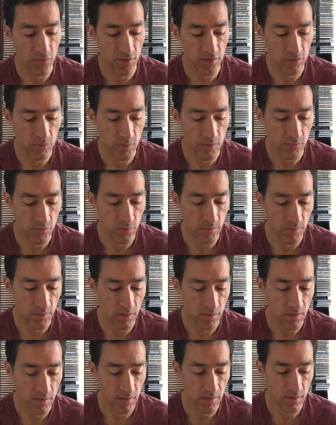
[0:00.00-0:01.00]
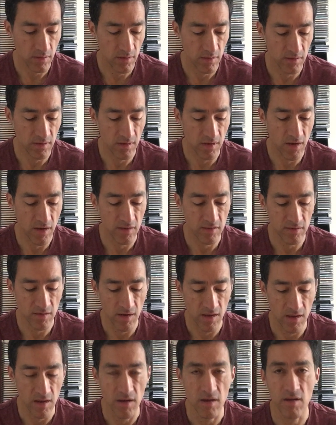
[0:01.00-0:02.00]
first one from these guys.
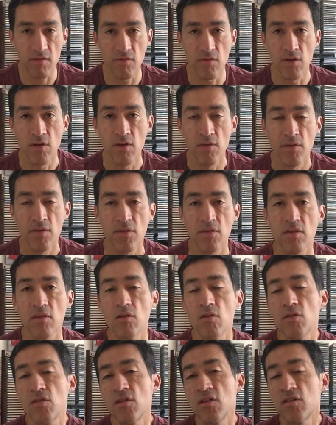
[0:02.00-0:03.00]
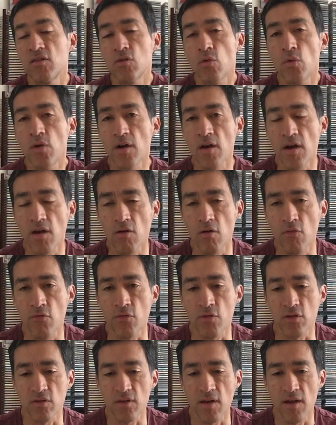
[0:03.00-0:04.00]
This is where of
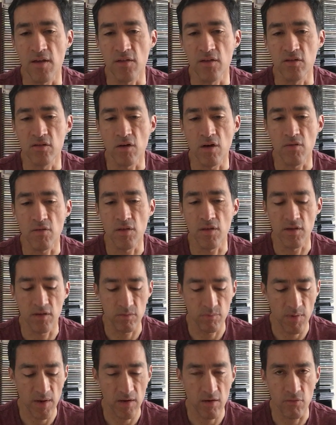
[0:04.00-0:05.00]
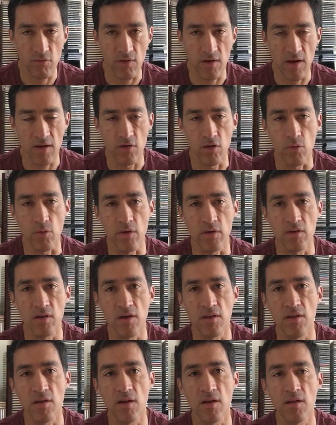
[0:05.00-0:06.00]
course, I discovered this band. I had no
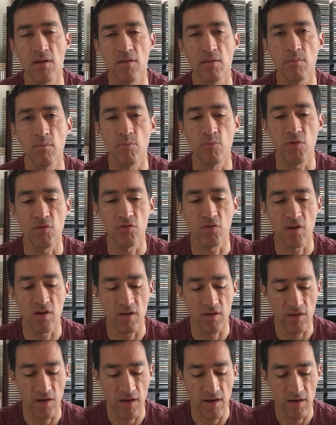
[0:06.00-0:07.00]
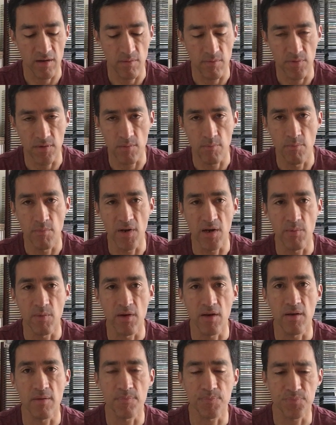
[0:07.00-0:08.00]
idea previously they had many,
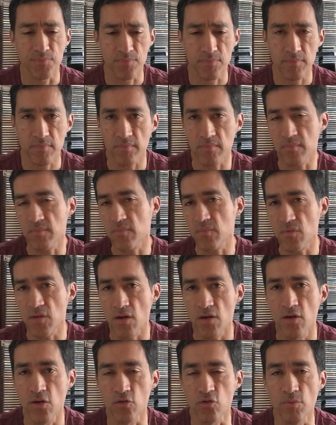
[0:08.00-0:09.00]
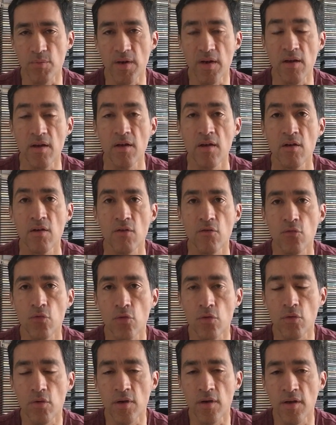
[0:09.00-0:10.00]
also many,
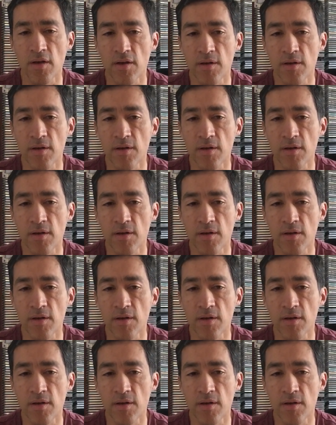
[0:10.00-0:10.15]
for